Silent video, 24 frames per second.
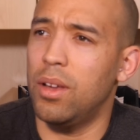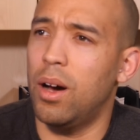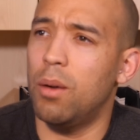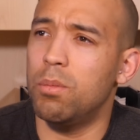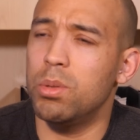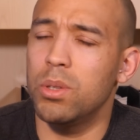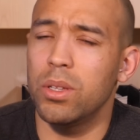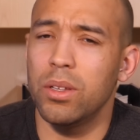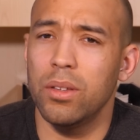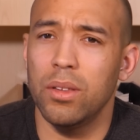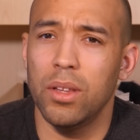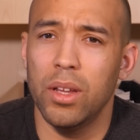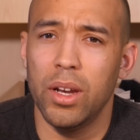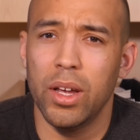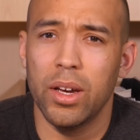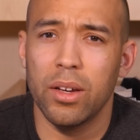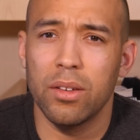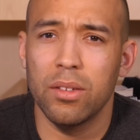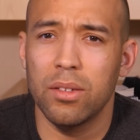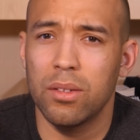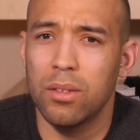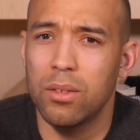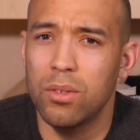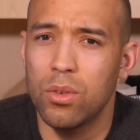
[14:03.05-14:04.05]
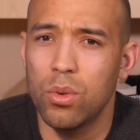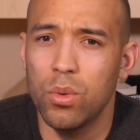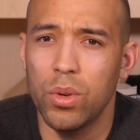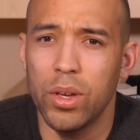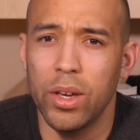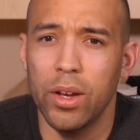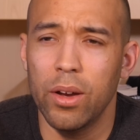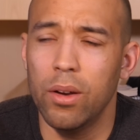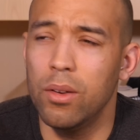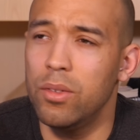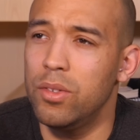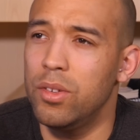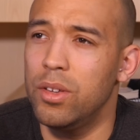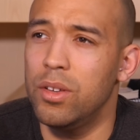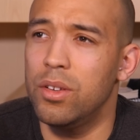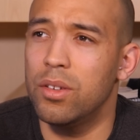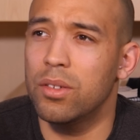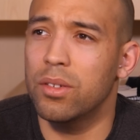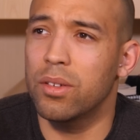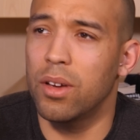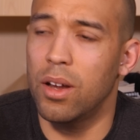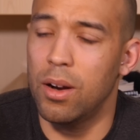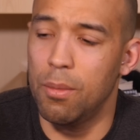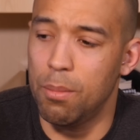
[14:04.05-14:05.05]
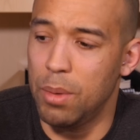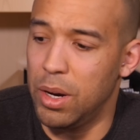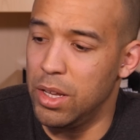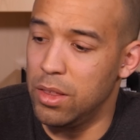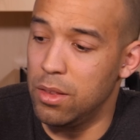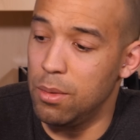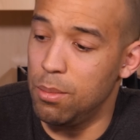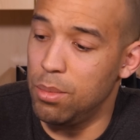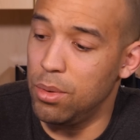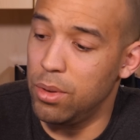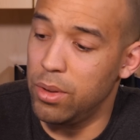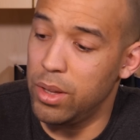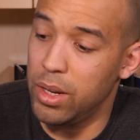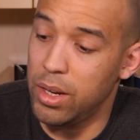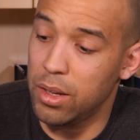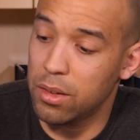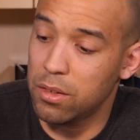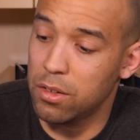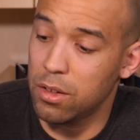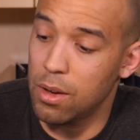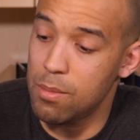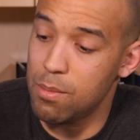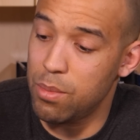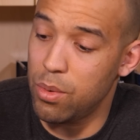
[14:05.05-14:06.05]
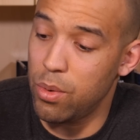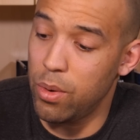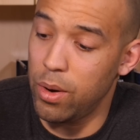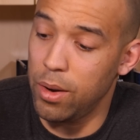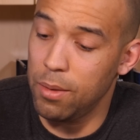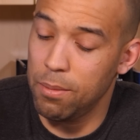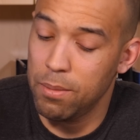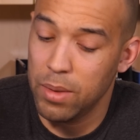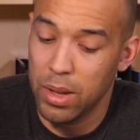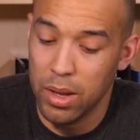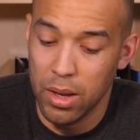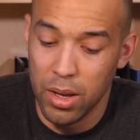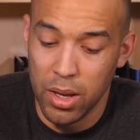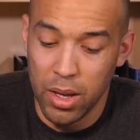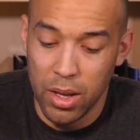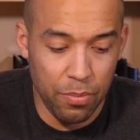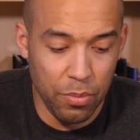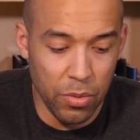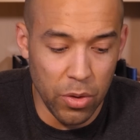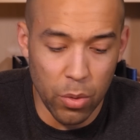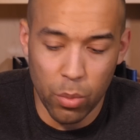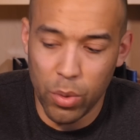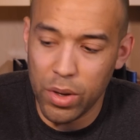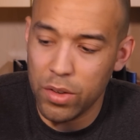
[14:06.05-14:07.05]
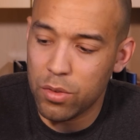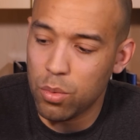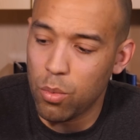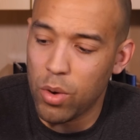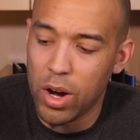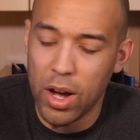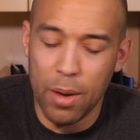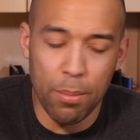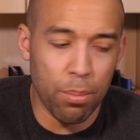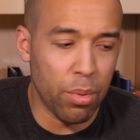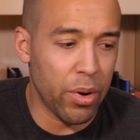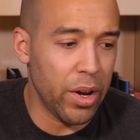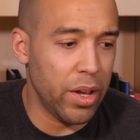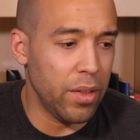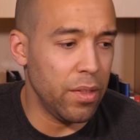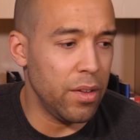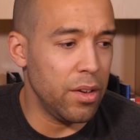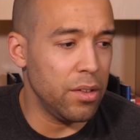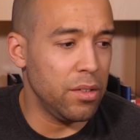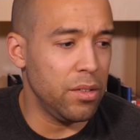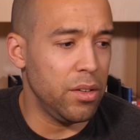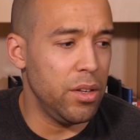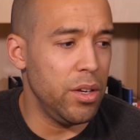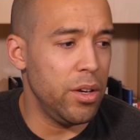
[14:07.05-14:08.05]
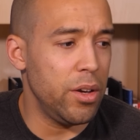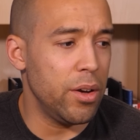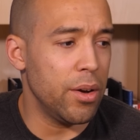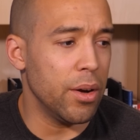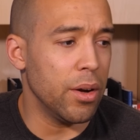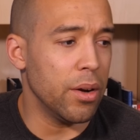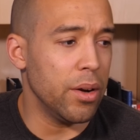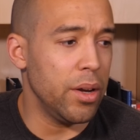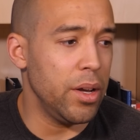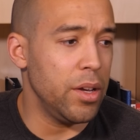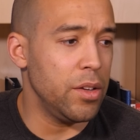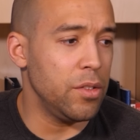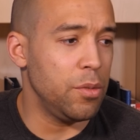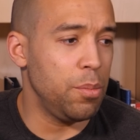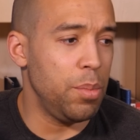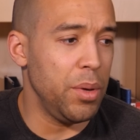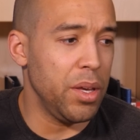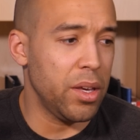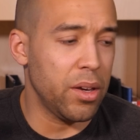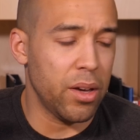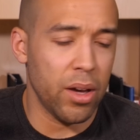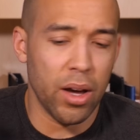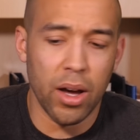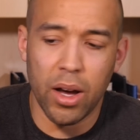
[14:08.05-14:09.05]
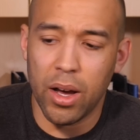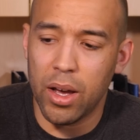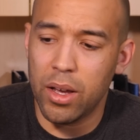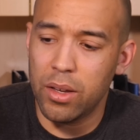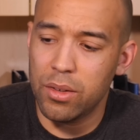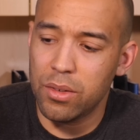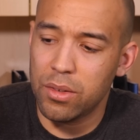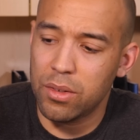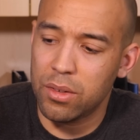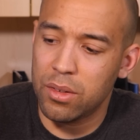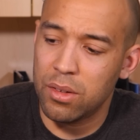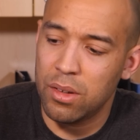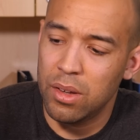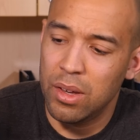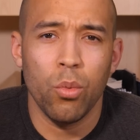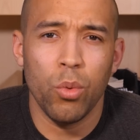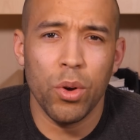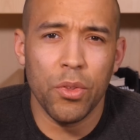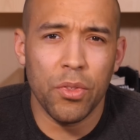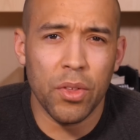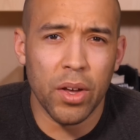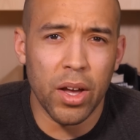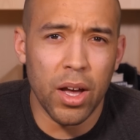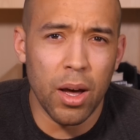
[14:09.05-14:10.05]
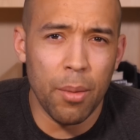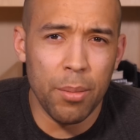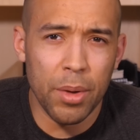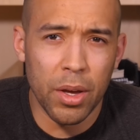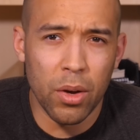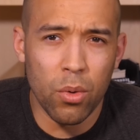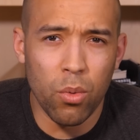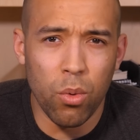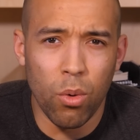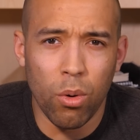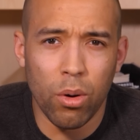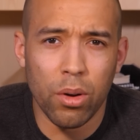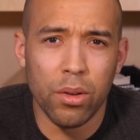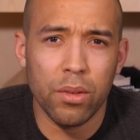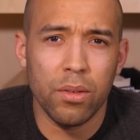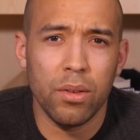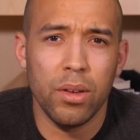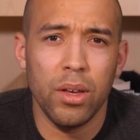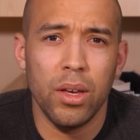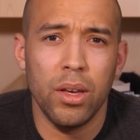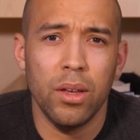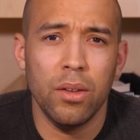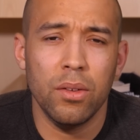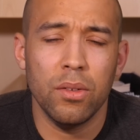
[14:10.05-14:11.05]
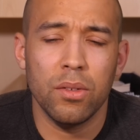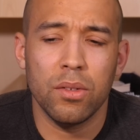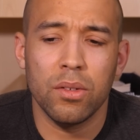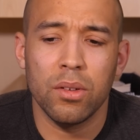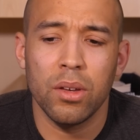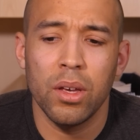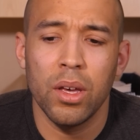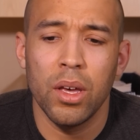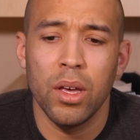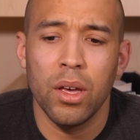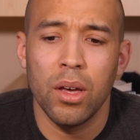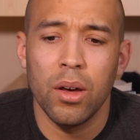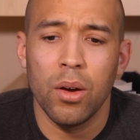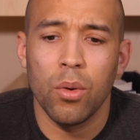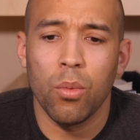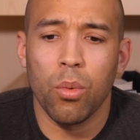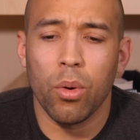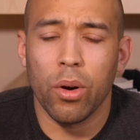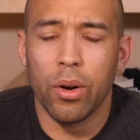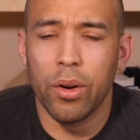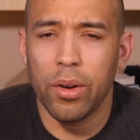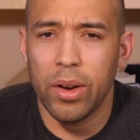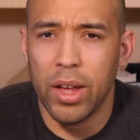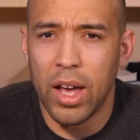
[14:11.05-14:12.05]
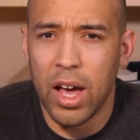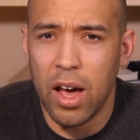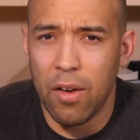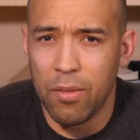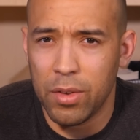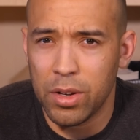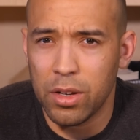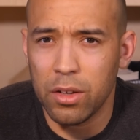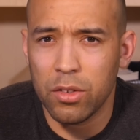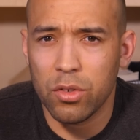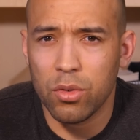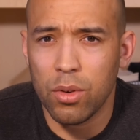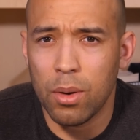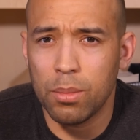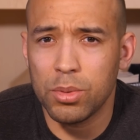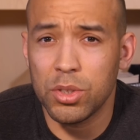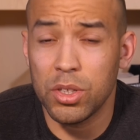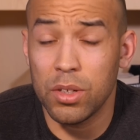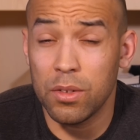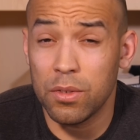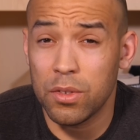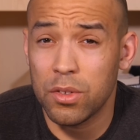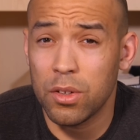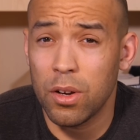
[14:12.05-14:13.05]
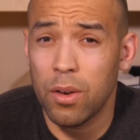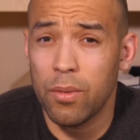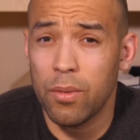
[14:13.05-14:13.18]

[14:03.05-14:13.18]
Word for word: to double in the next 2 years. You just got to bite the bullet at some point. The reason why I bring this here is because with the coming quarantines, we're going to have a disruption of